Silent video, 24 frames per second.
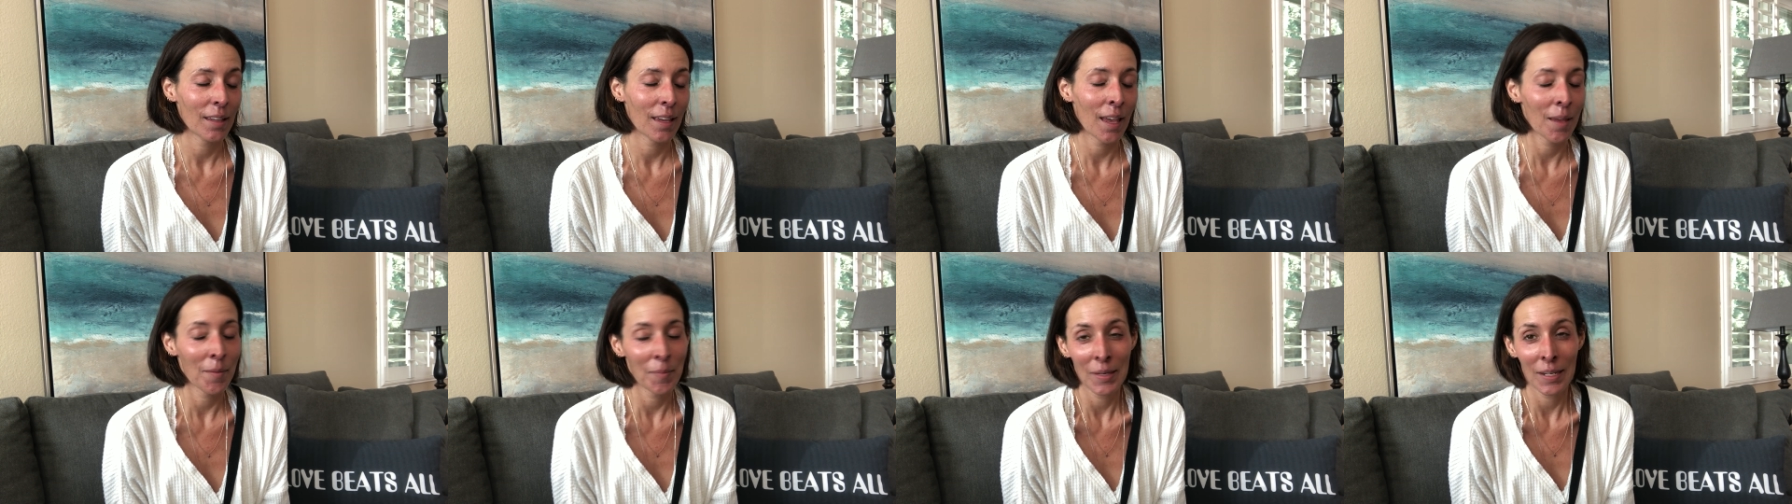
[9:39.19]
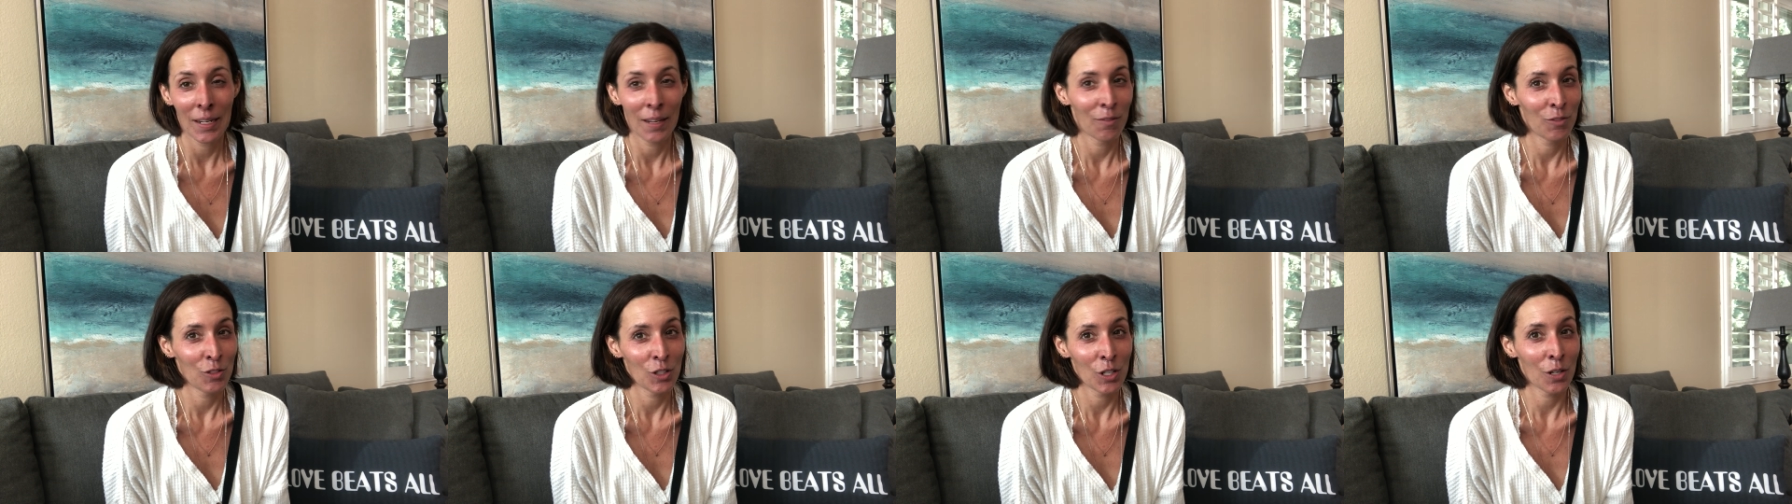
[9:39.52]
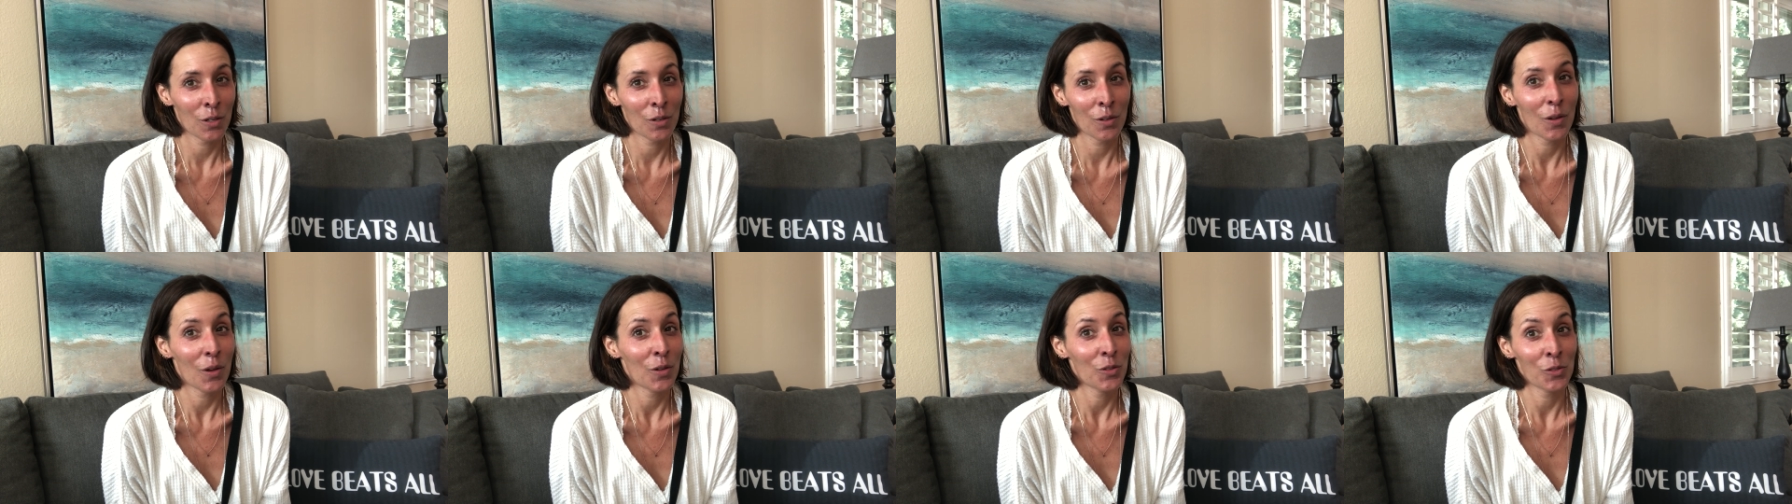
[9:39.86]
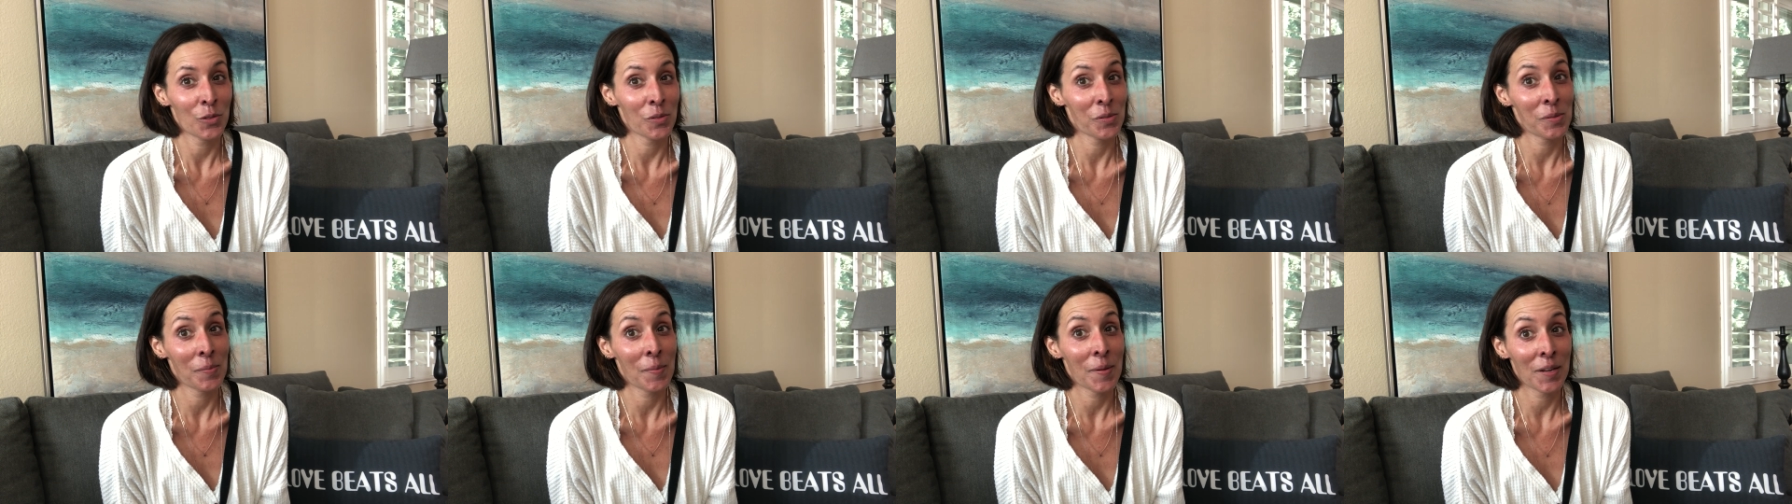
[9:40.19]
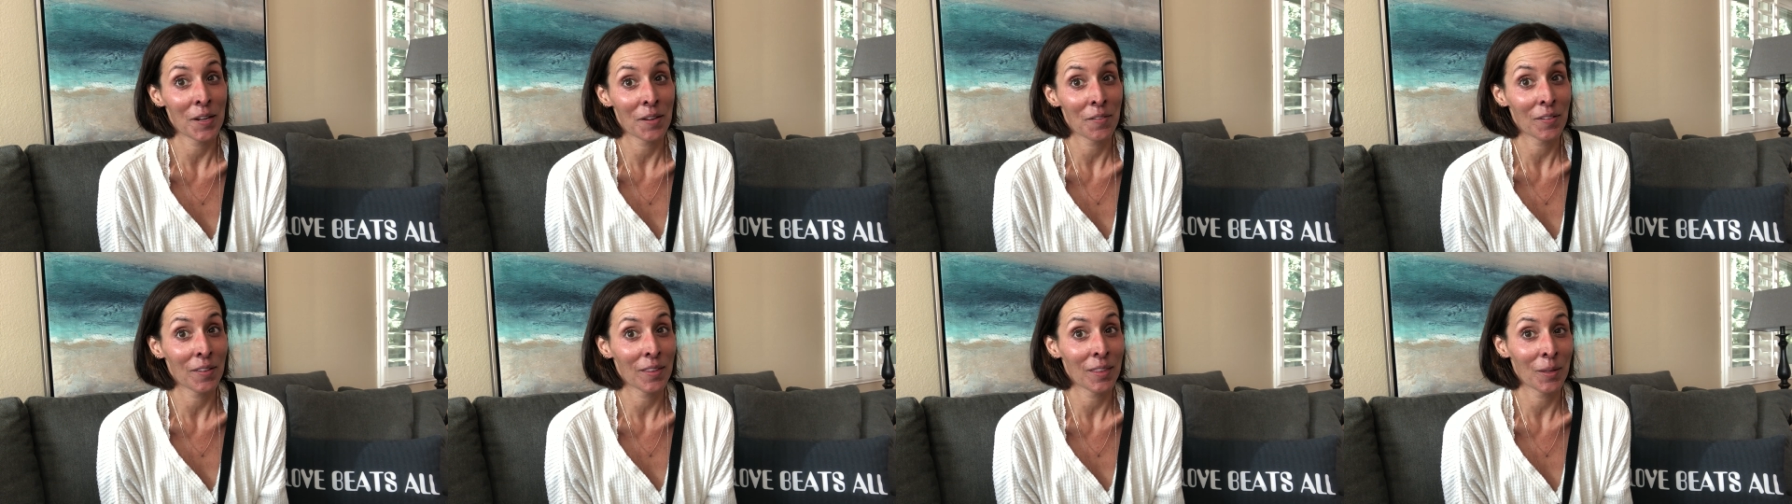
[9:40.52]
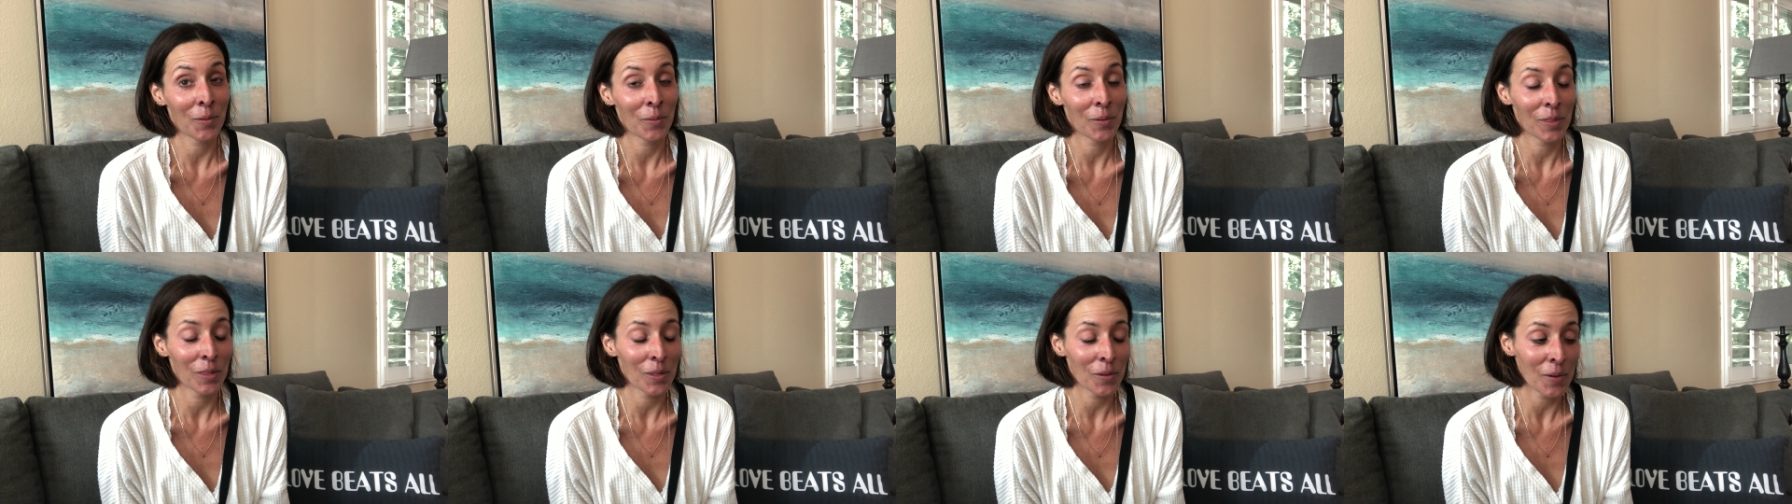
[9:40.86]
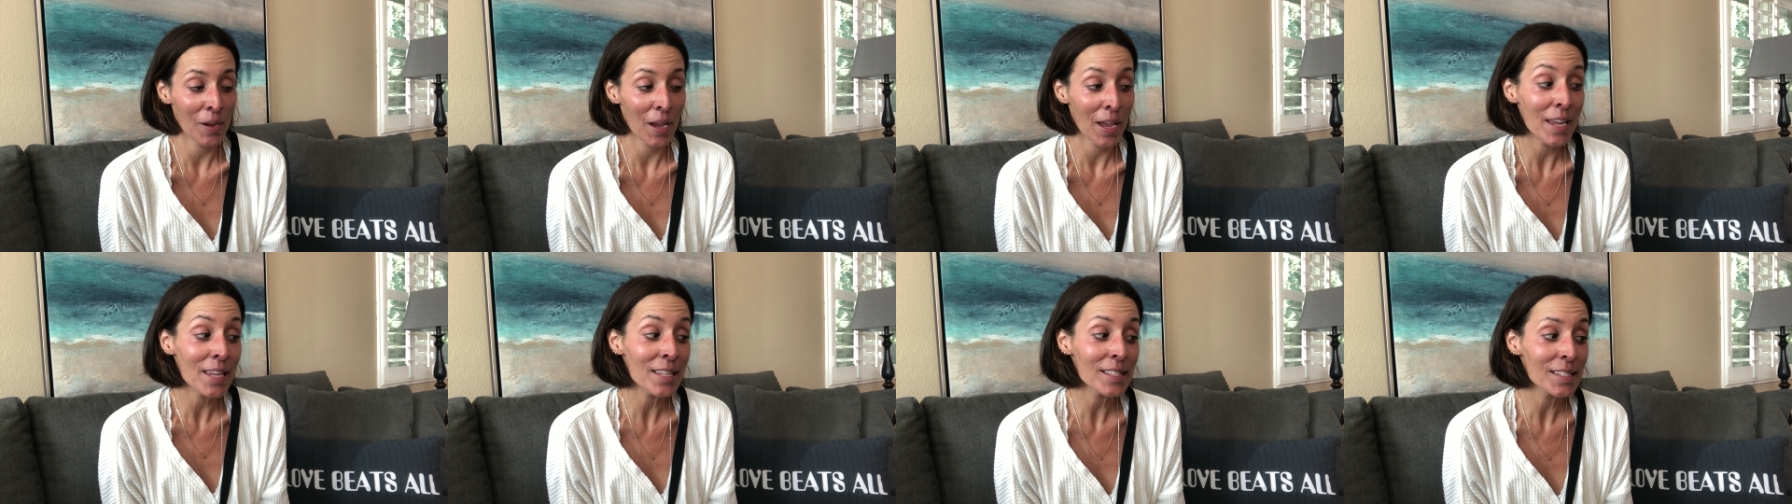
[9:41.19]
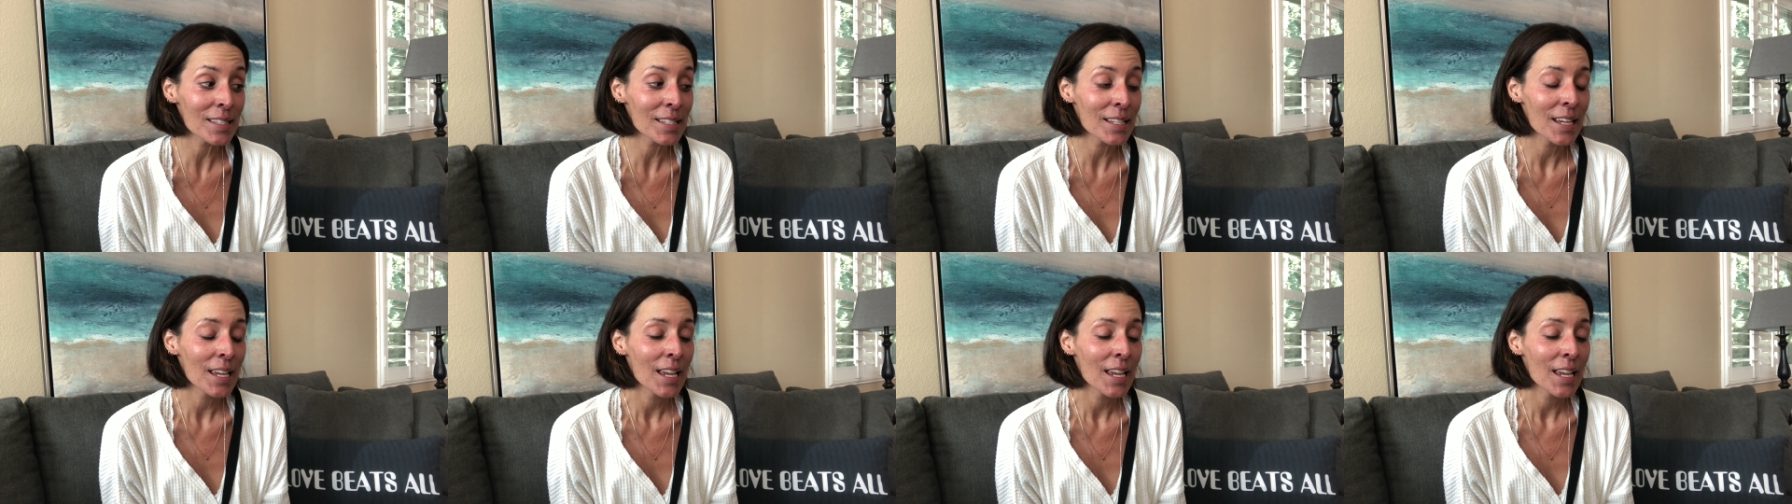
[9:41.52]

I mean, I've shared just about everything with you guys.